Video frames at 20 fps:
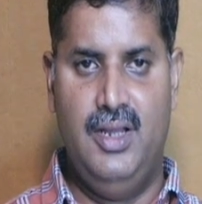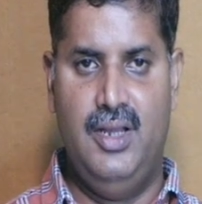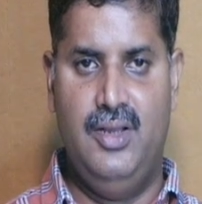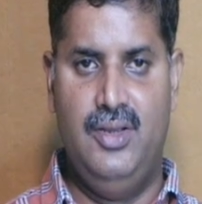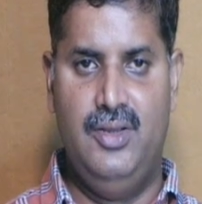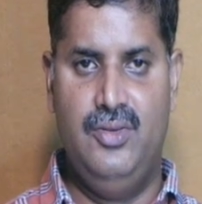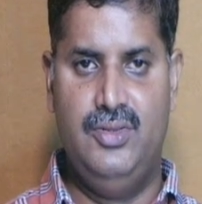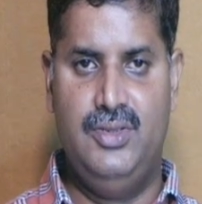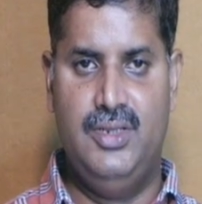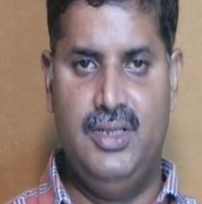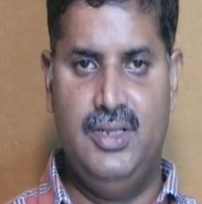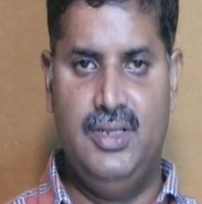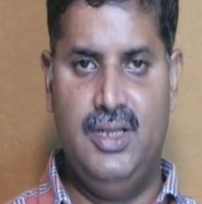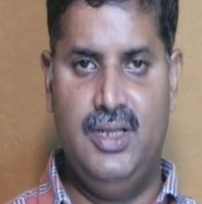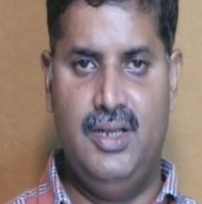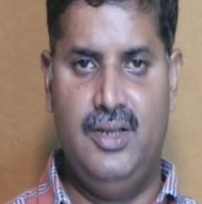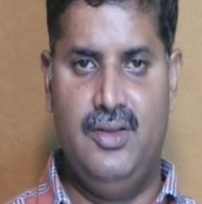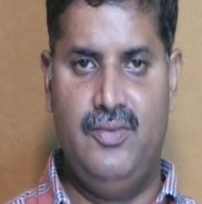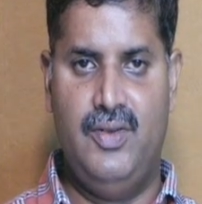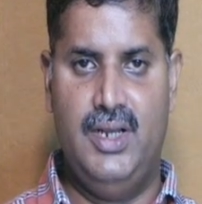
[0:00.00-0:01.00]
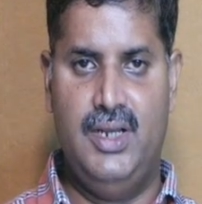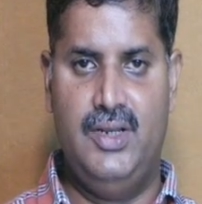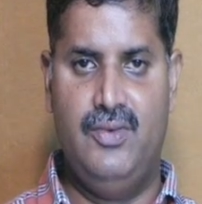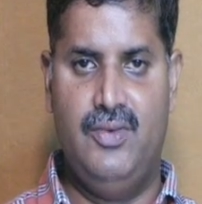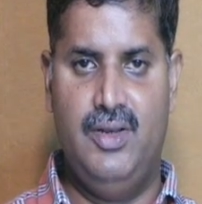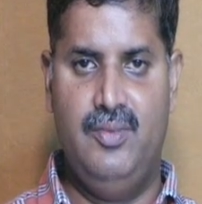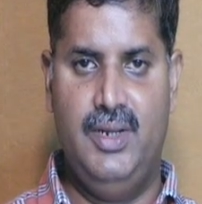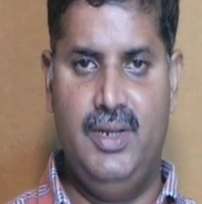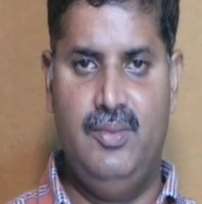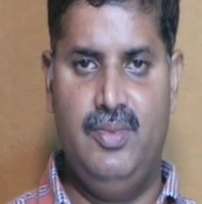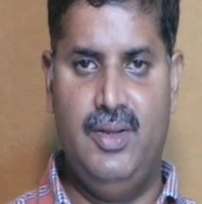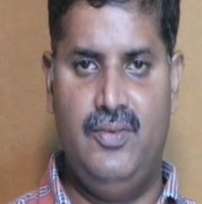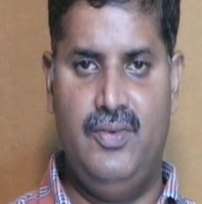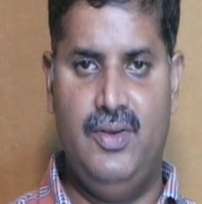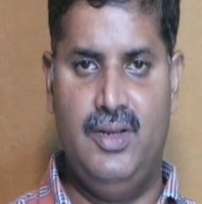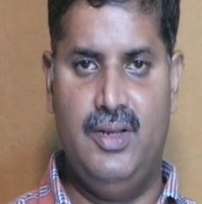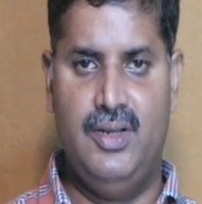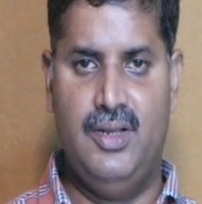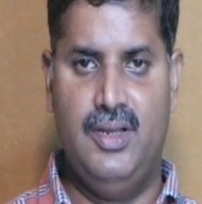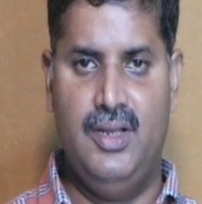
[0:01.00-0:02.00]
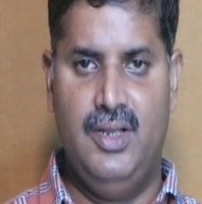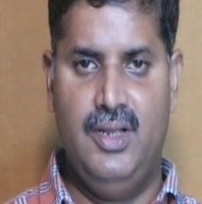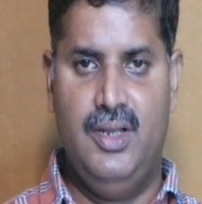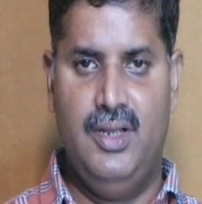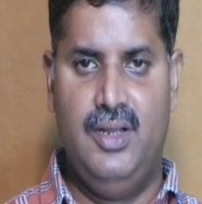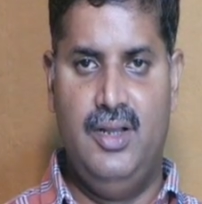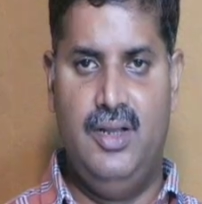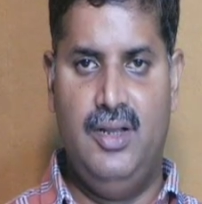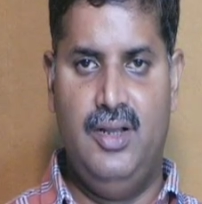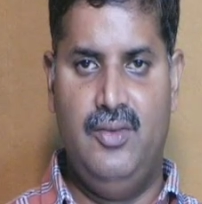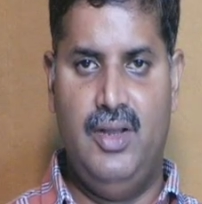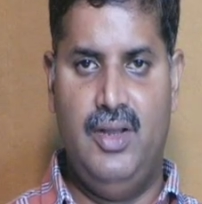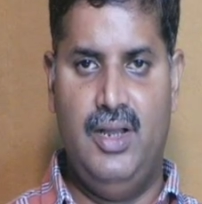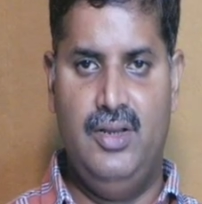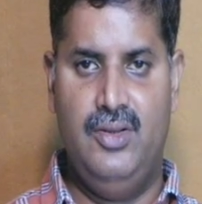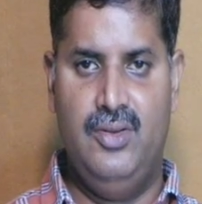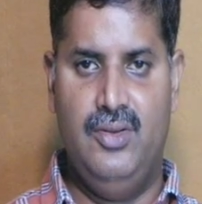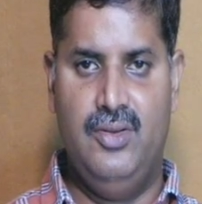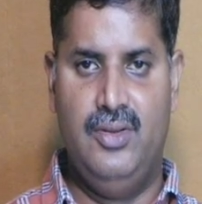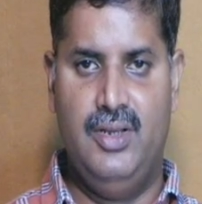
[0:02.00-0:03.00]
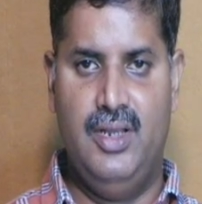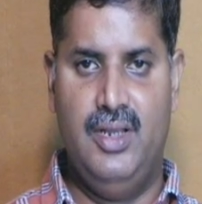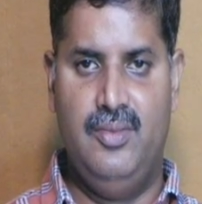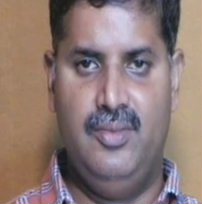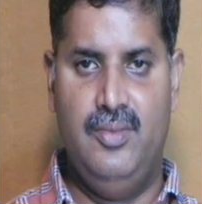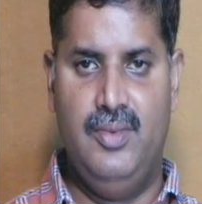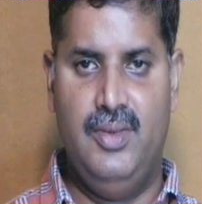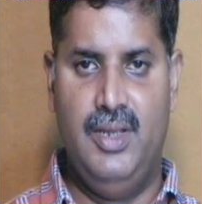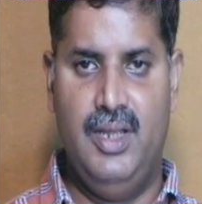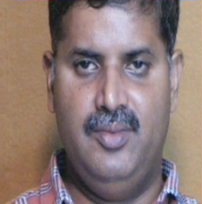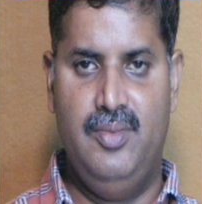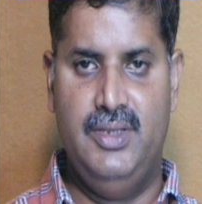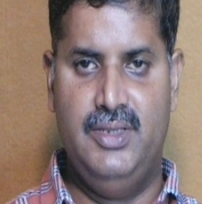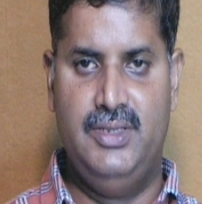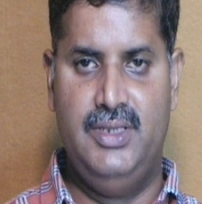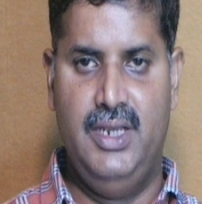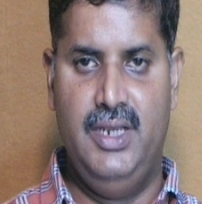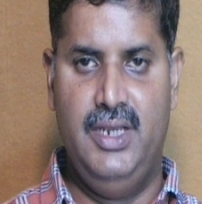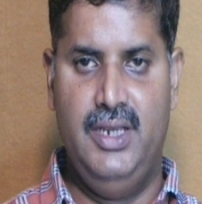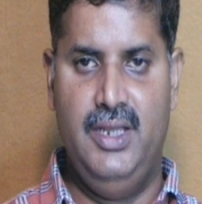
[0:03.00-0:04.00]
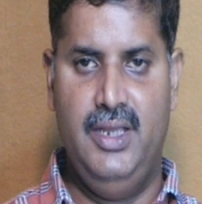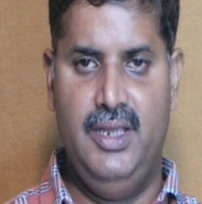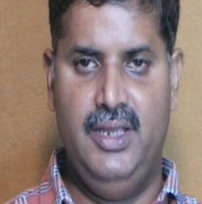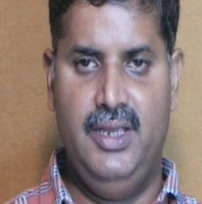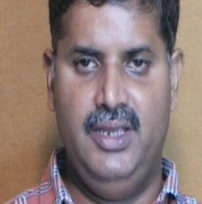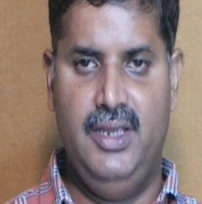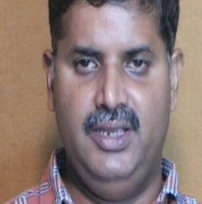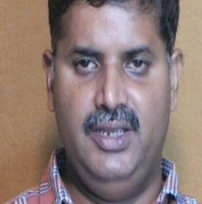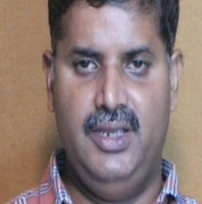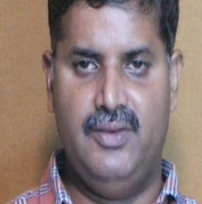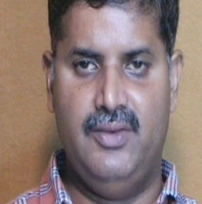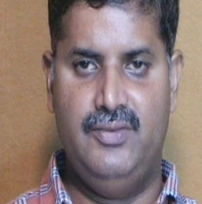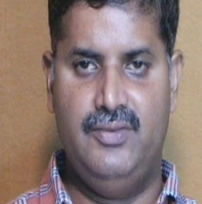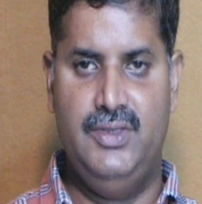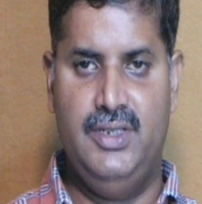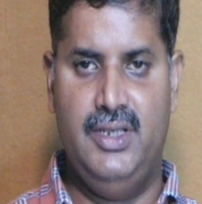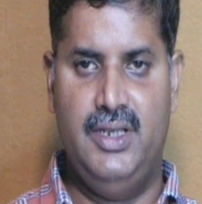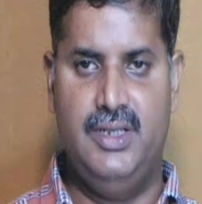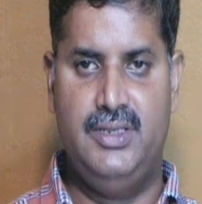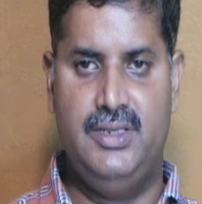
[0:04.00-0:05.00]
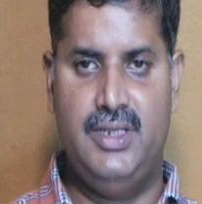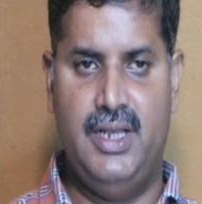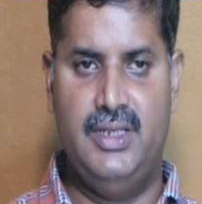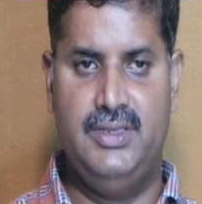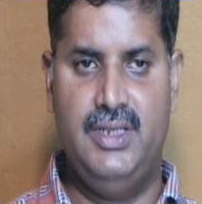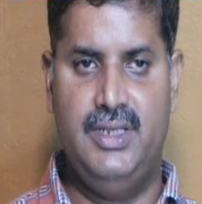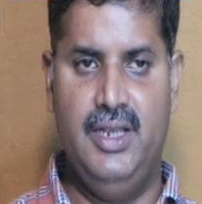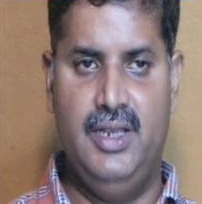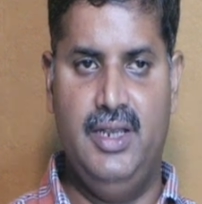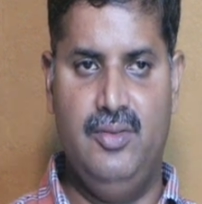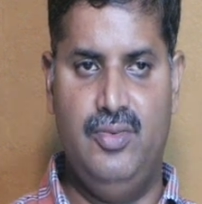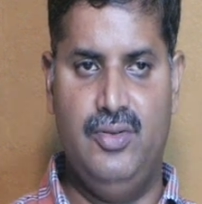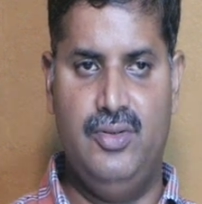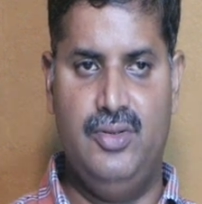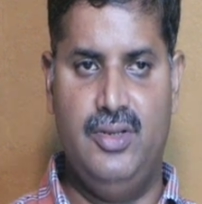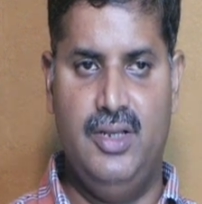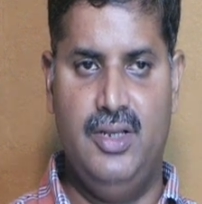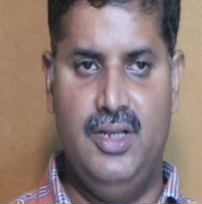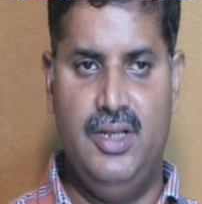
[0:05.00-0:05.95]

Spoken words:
using the 512 bit buffer value A, B, C, D, E, F, G, H as a input.